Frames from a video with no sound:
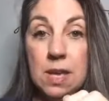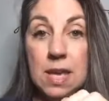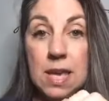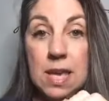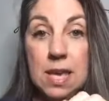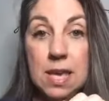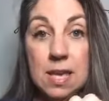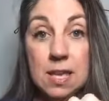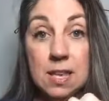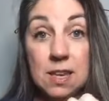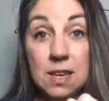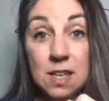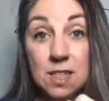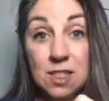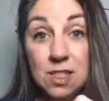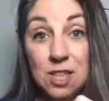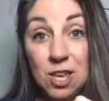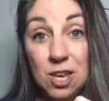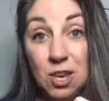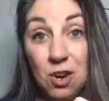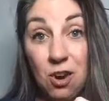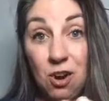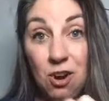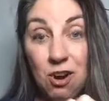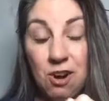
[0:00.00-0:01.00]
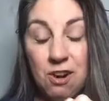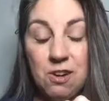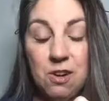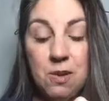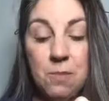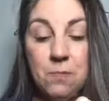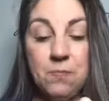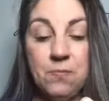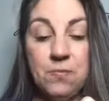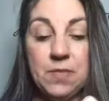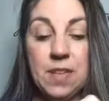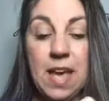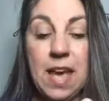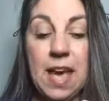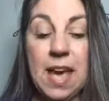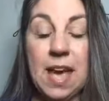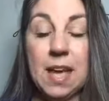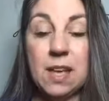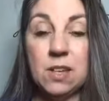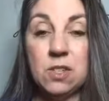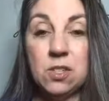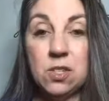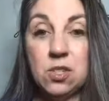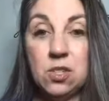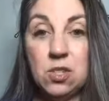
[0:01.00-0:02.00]
in the yard
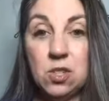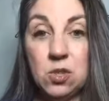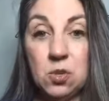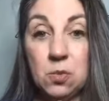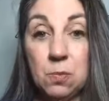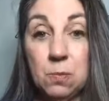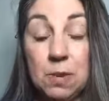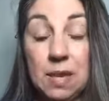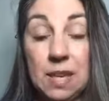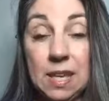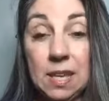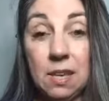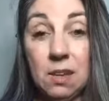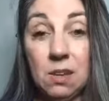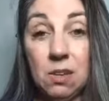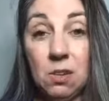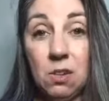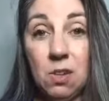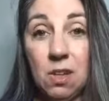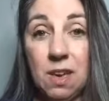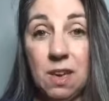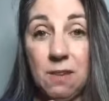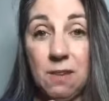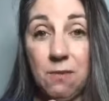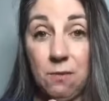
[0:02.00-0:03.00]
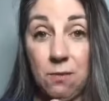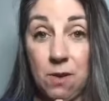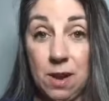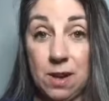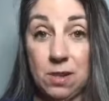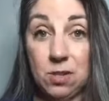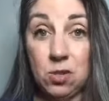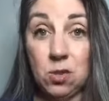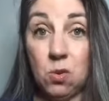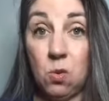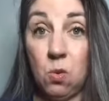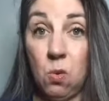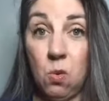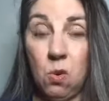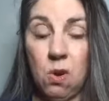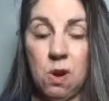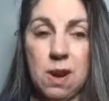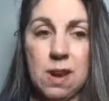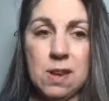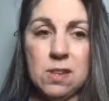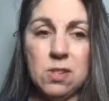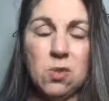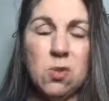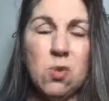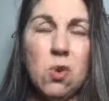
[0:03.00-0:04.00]
and to peel a fresh
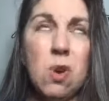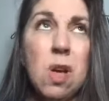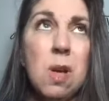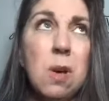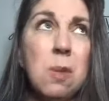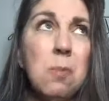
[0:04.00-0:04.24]
orange,